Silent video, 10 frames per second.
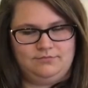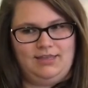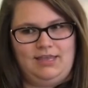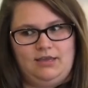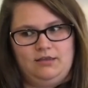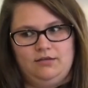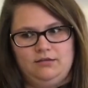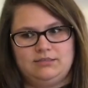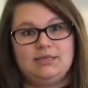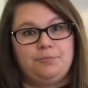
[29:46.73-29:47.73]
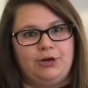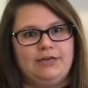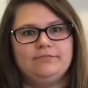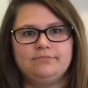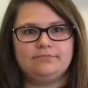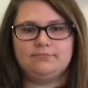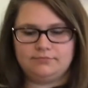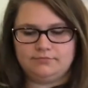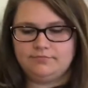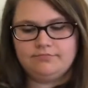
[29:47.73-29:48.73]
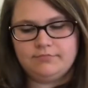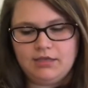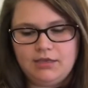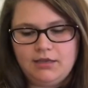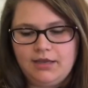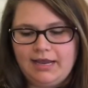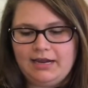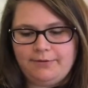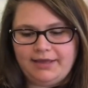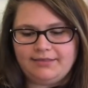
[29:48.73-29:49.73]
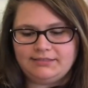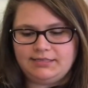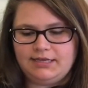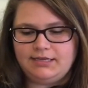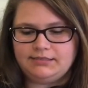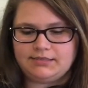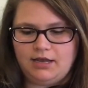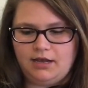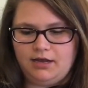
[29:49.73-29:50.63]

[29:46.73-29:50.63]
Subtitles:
like, slippery. Anyway, this is,